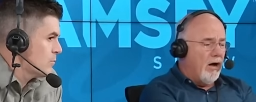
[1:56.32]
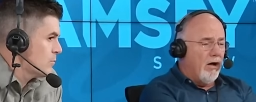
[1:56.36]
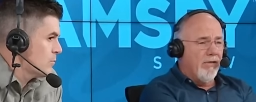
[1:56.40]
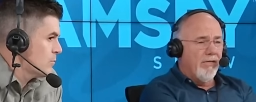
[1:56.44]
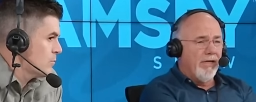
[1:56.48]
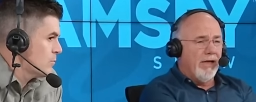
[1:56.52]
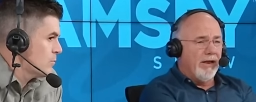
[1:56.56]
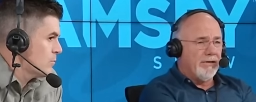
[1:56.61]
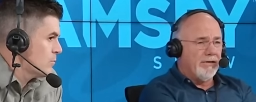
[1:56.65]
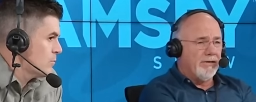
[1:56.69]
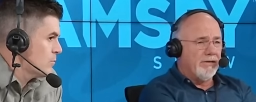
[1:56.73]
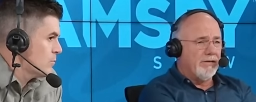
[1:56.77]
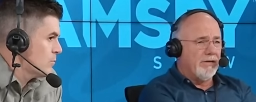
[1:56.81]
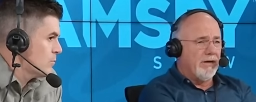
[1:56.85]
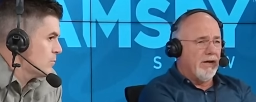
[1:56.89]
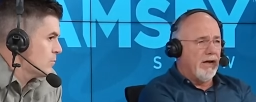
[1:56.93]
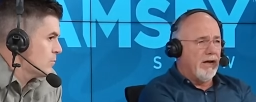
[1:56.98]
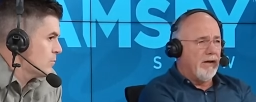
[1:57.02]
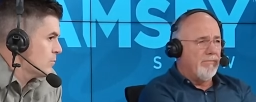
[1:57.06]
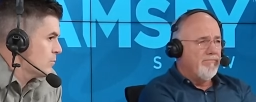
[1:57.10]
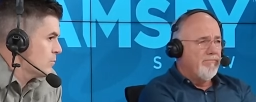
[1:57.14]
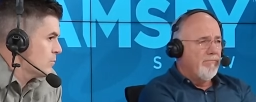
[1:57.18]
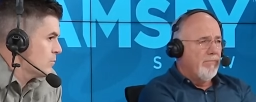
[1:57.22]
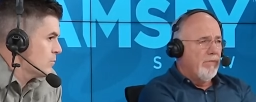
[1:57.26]
Speaker 1: all that to
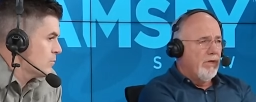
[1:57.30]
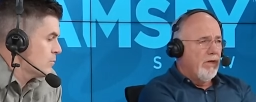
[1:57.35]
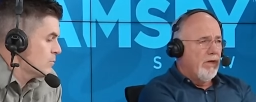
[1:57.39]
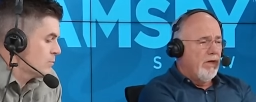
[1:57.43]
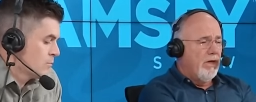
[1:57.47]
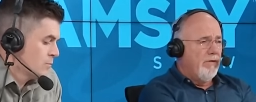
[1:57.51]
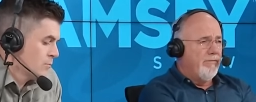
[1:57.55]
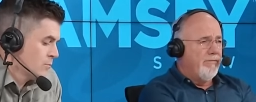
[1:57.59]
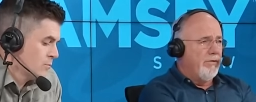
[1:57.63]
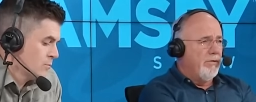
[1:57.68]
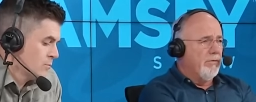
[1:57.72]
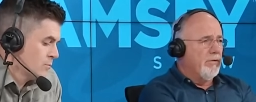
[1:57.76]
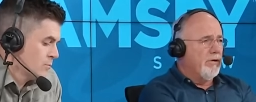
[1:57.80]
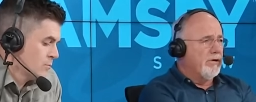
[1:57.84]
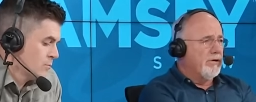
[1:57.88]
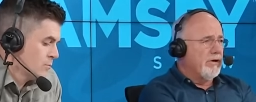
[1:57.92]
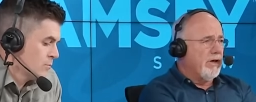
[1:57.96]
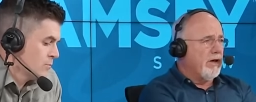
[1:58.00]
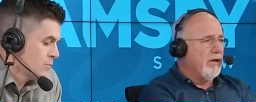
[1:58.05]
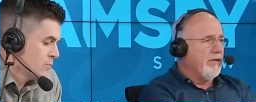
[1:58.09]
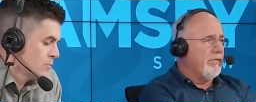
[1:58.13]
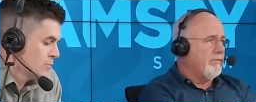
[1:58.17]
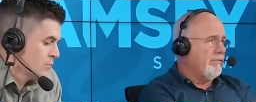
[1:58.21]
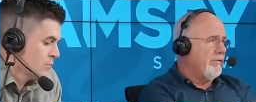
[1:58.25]
say, if you can
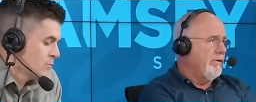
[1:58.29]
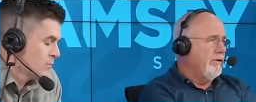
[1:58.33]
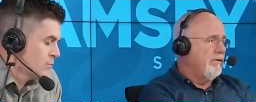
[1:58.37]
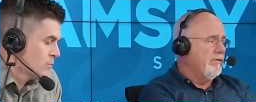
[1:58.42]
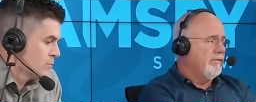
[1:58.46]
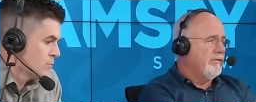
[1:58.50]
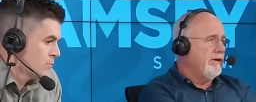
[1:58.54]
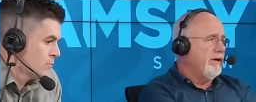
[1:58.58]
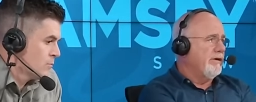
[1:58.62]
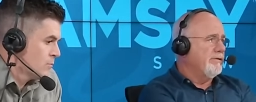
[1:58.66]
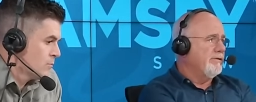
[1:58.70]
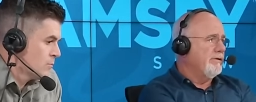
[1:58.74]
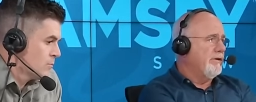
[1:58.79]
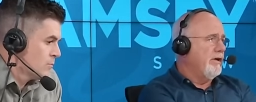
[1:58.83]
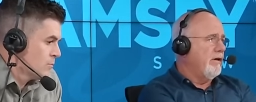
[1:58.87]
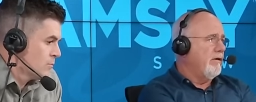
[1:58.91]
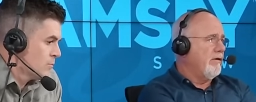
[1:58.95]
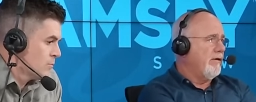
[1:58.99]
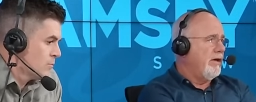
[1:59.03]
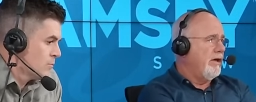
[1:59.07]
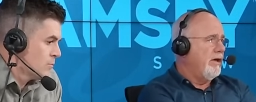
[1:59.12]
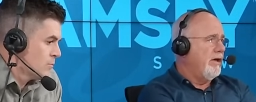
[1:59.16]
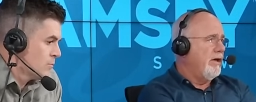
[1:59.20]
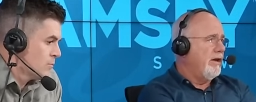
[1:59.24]
take a three hundred thousand
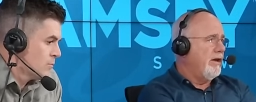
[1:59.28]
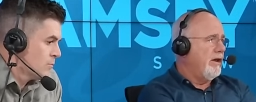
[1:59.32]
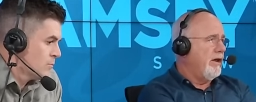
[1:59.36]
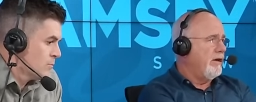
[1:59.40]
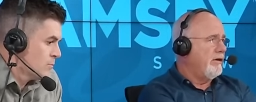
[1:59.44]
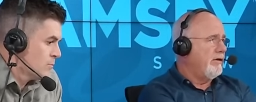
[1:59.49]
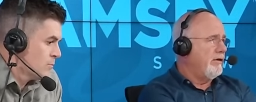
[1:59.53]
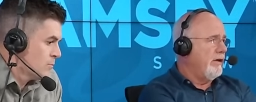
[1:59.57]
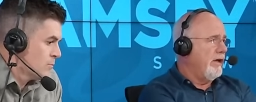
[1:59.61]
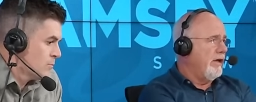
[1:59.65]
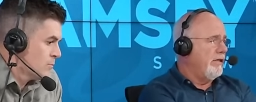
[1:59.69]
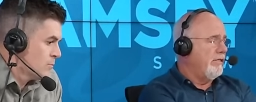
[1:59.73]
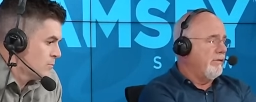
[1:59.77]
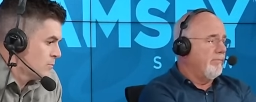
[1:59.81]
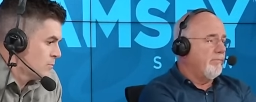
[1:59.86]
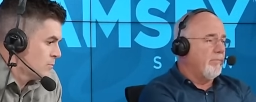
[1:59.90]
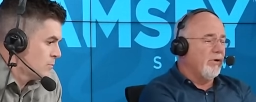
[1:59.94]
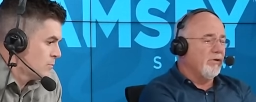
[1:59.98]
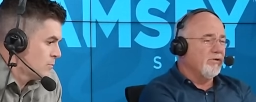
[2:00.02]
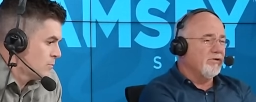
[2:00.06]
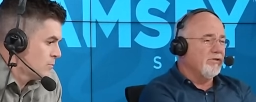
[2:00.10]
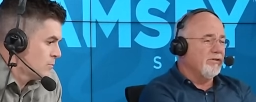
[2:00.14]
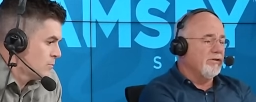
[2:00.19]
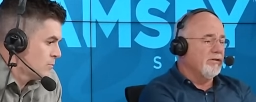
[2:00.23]
dollar hit and, and the
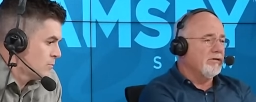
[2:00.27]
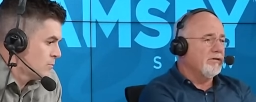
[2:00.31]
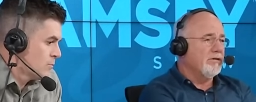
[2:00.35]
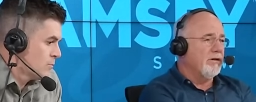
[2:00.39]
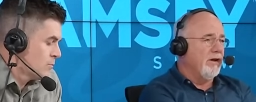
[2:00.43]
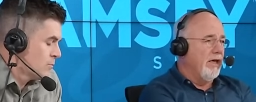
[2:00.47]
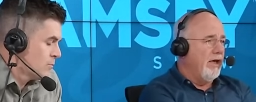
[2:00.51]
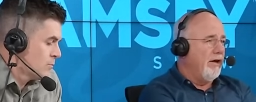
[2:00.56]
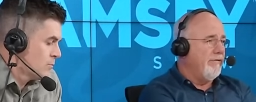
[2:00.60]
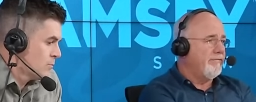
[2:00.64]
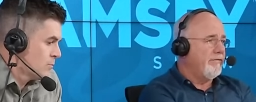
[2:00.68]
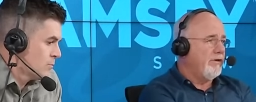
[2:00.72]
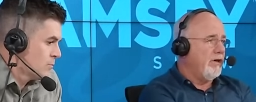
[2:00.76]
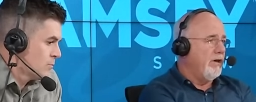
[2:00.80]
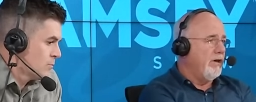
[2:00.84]
person that's left